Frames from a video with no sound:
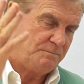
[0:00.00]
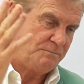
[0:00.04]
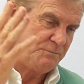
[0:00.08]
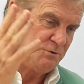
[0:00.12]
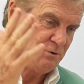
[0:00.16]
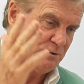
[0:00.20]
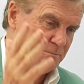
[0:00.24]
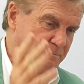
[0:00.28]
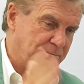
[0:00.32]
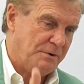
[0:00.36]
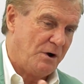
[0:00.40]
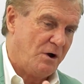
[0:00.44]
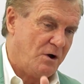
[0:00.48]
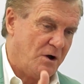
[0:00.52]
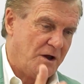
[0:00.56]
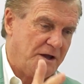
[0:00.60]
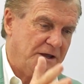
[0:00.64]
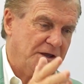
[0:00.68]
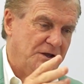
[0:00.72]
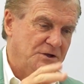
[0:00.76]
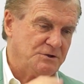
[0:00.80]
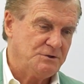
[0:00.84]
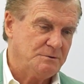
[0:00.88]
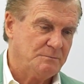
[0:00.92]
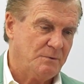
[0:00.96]
you buy
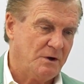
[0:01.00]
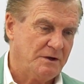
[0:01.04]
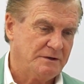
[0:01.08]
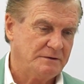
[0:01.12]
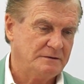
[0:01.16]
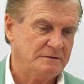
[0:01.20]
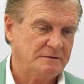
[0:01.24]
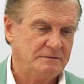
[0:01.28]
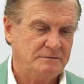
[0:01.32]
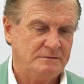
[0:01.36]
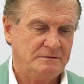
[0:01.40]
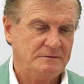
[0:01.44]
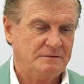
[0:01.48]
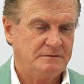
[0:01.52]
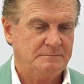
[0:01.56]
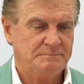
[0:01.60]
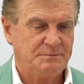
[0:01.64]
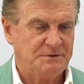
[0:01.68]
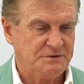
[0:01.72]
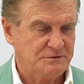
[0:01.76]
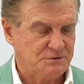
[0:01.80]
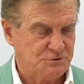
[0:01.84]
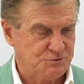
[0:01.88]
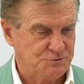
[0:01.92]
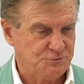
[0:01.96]
and you might
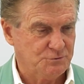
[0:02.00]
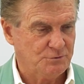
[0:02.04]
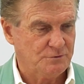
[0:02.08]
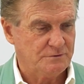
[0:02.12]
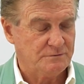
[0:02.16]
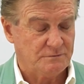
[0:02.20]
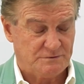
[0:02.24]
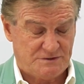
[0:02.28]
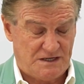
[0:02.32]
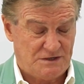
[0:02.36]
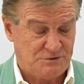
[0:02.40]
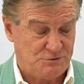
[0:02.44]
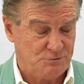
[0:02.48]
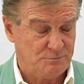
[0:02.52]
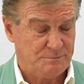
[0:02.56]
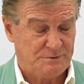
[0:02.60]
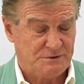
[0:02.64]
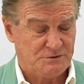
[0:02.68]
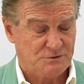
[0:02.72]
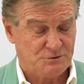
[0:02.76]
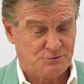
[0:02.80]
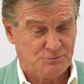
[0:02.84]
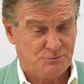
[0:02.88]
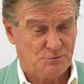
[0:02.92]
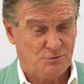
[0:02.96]
be in the draw, and you'll be
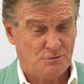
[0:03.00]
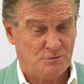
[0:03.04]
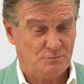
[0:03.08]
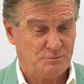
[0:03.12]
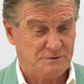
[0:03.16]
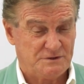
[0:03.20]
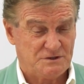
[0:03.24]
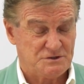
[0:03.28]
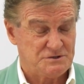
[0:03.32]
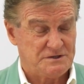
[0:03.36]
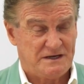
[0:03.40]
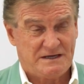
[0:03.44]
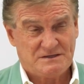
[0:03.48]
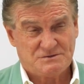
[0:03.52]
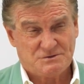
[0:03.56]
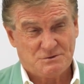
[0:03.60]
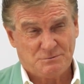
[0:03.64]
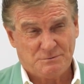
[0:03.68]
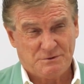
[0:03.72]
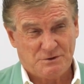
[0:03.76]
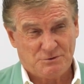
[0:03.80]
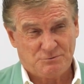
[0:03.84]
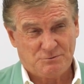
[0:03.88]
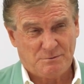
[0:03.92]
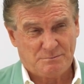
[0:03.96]
in the draw with a chance to
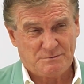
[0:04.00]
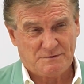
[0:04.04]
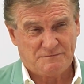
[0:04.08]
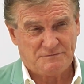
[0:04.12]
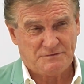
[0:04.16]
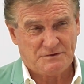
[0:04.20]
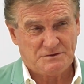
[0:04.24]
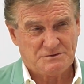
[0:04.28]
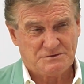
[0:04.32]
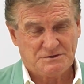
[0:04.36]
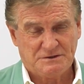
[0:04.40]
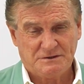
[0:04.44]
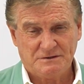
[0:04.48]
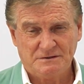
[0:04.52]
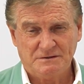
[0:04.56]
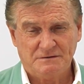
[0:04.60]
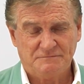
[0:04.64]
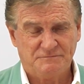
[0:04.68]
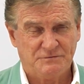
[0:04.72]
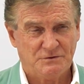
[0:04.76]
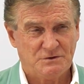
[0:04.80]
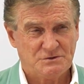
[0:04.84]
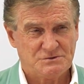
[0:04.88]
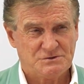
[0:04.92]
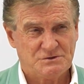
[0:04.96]
win a trip to Fiji
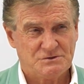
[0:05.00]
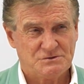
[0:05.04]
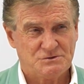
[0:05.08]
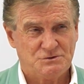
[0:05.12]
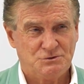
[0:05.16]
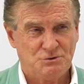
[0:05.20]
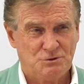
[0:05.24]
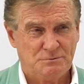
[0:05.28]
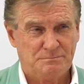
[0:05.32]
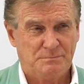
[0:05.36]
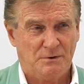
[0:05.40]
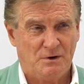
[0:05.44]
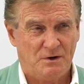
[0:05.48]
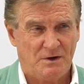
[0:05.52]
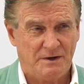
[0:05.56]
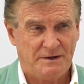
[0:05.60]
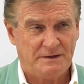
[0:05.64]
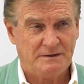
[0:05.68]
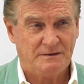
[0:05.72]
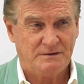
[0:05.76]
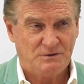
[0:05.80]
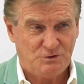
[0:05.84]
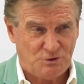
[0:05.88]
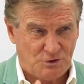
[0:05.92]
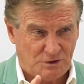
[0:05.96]
versus you
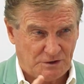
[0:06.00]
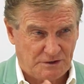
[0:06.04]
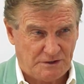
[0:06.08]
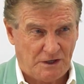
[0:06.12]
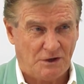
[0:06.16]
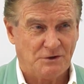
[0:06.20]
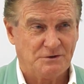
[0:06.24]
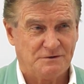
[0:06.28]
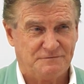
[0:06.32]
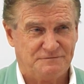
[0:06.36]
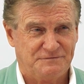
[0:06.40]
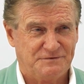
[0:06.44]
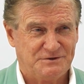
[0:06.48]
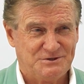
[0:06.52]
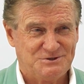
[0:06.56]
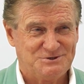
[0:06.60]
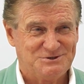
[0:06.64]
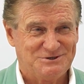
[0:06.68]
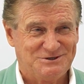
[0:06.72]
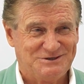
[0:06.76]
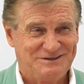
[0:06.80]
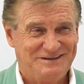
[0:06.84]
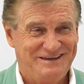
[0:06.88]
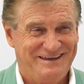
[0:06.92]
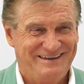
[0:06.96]
buy, you go to
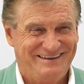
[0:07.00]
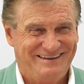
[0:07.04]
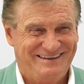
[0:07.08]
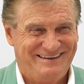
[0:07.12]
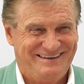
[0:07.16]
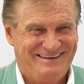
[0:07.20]
Fiji.